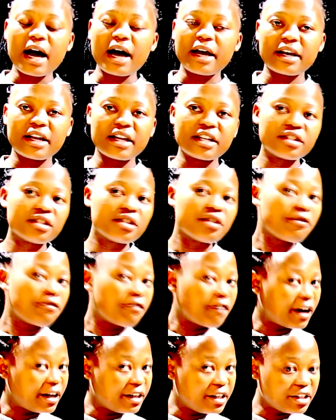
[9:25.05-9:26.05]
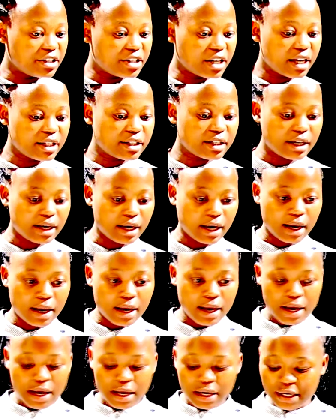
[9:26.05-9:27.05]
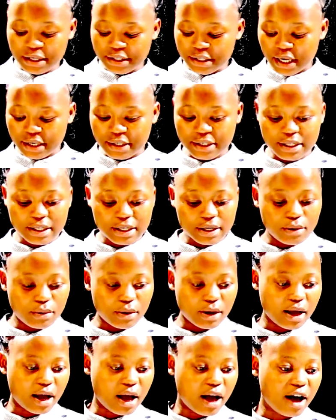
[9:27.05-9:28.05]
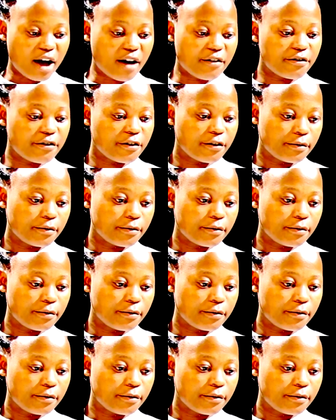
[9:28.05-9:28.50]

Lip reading: arranged furniture. Letter D, we have